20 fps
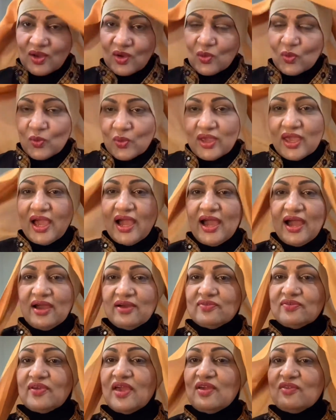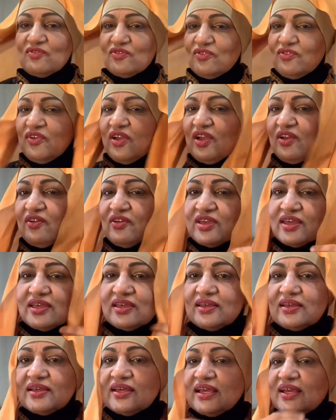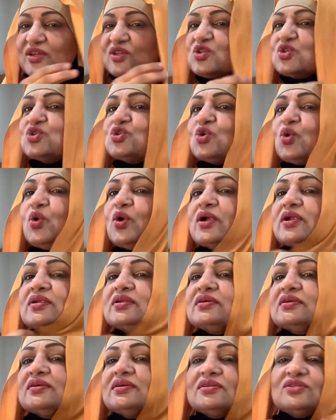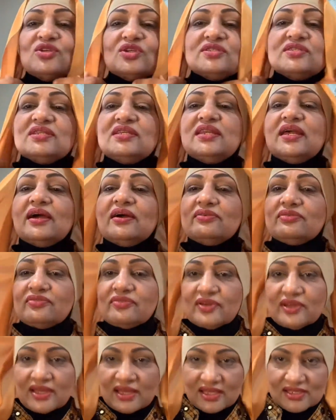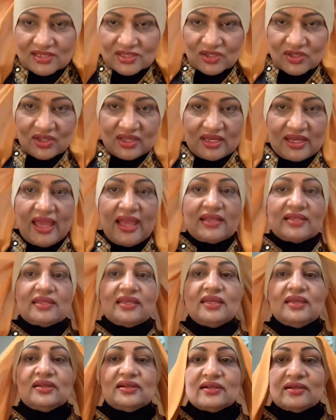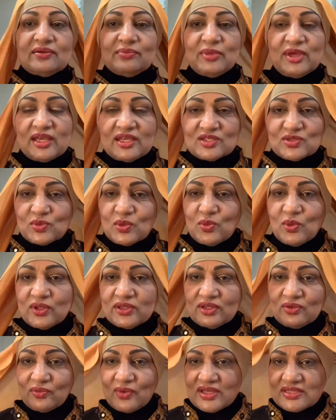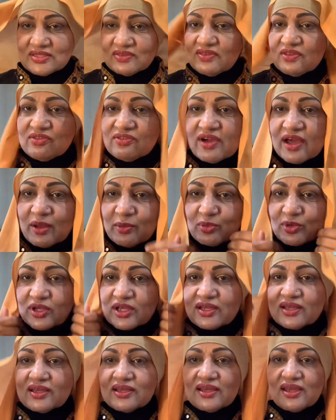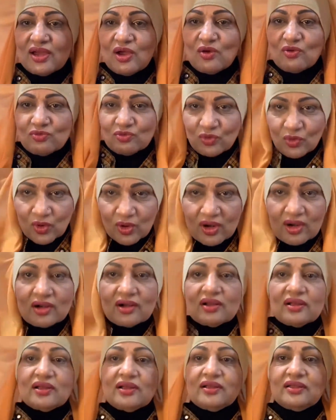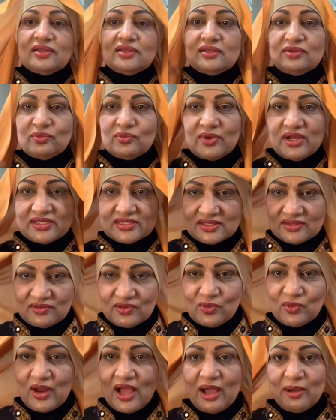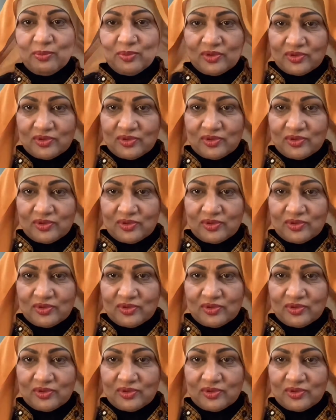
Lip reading: we have a very short, just enough to connect here, because we want the rest of the fabric for the rest of the wrap.